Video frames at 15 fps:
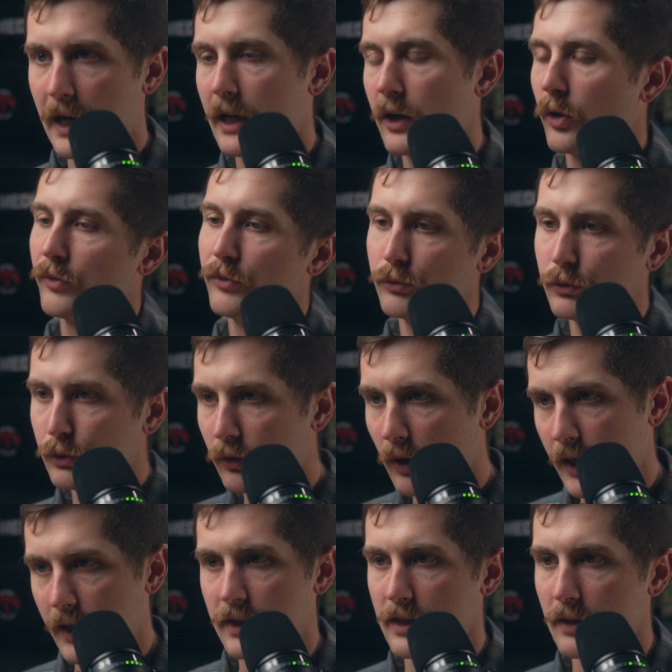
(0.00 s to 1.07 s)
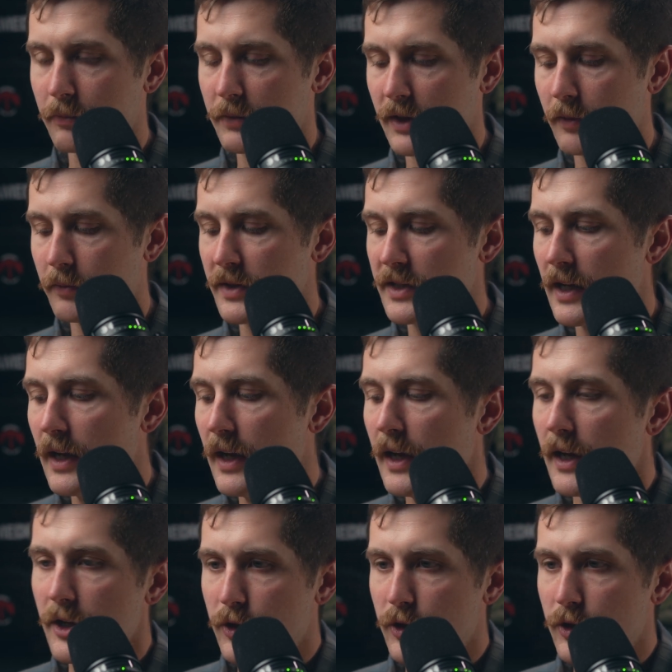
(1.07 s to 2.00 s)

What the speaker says: pain or flu-like symptoms.